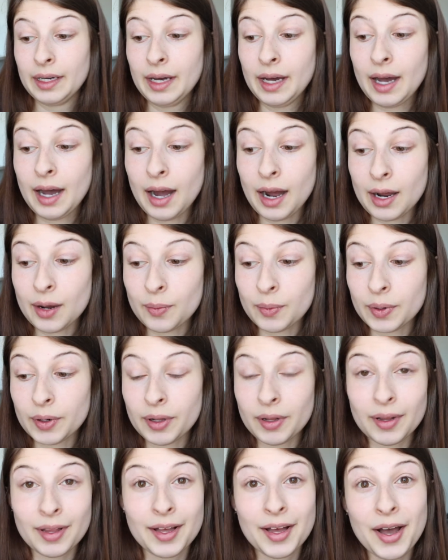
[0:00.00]
I
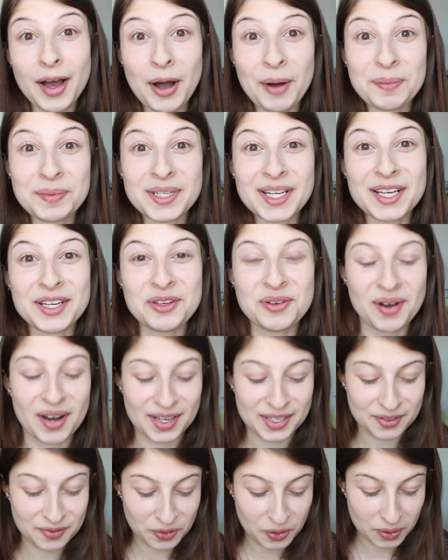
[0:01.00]
will update you
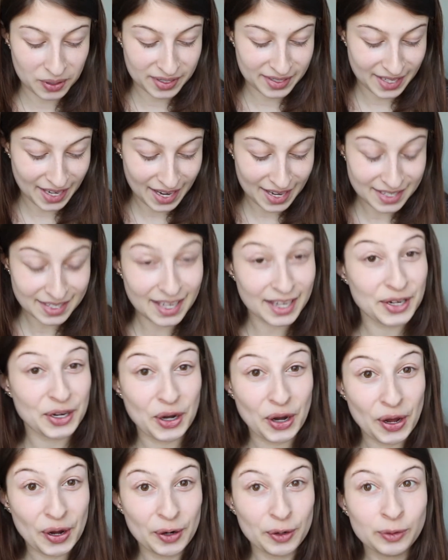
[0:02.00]
guys, of course, as I
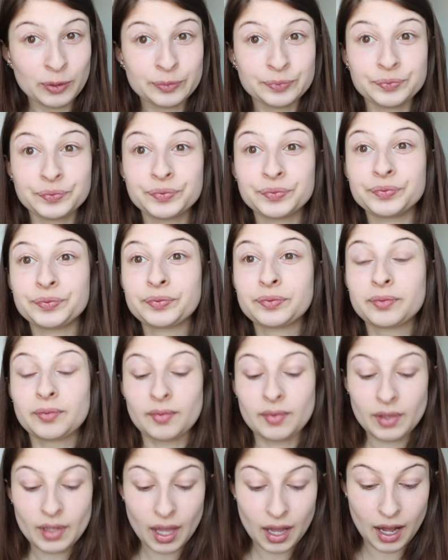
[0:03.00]
know.
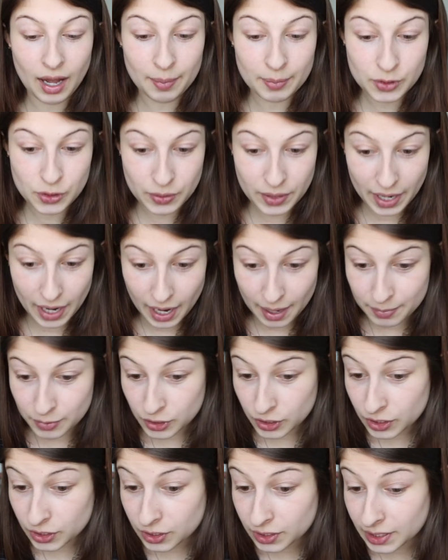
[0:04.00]
So yeah, I
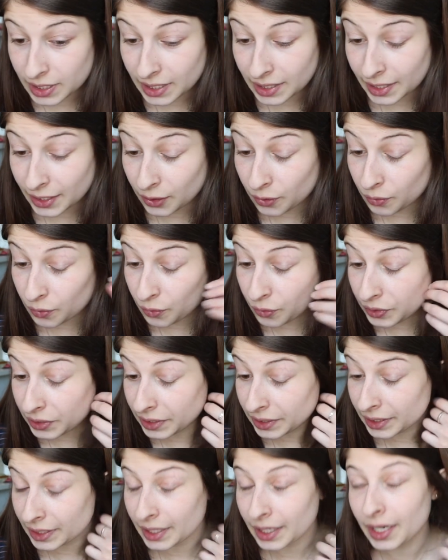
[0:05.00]
just did like a
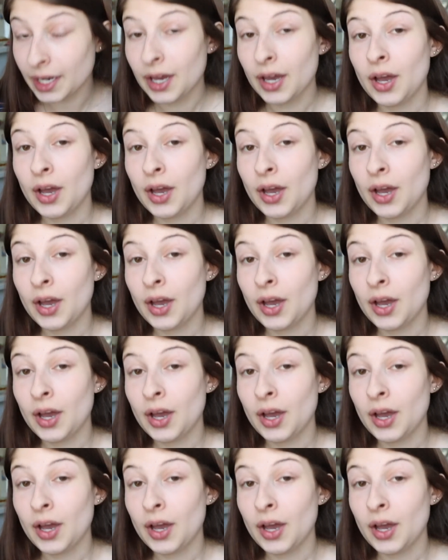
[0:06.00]
really